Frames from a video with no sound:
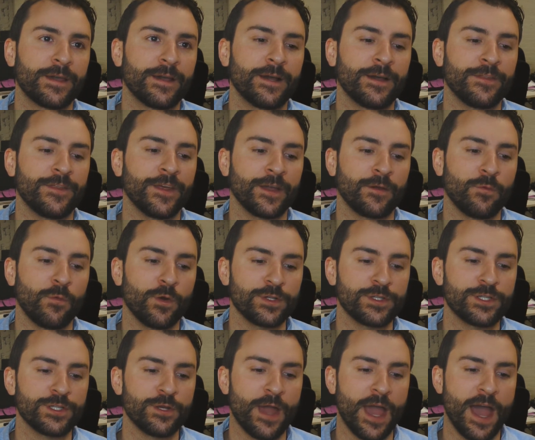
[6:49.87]
I think
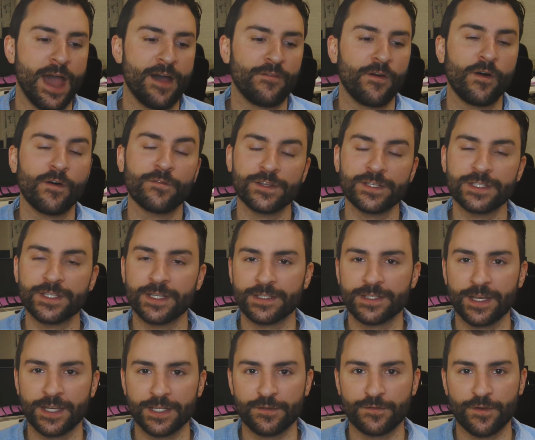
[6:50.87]
once you have all of these
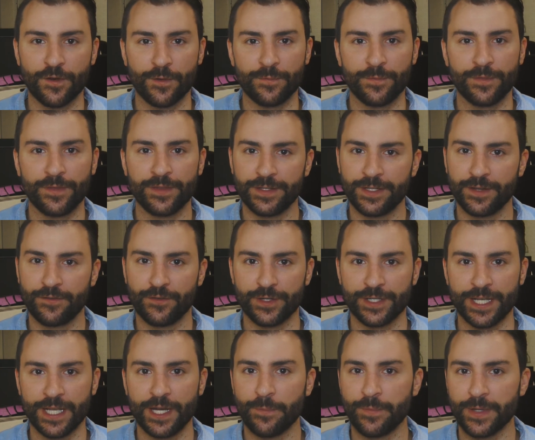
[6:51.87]
insights from the different
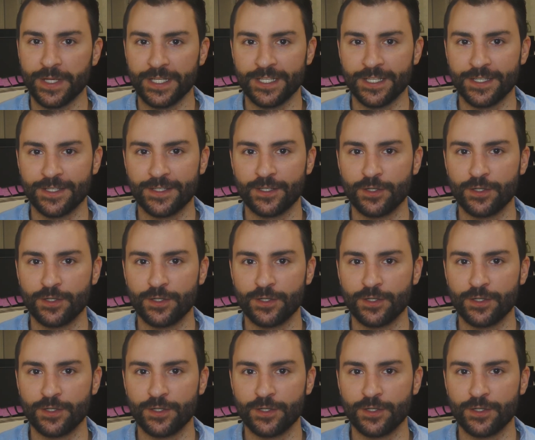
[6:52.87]
data pieces,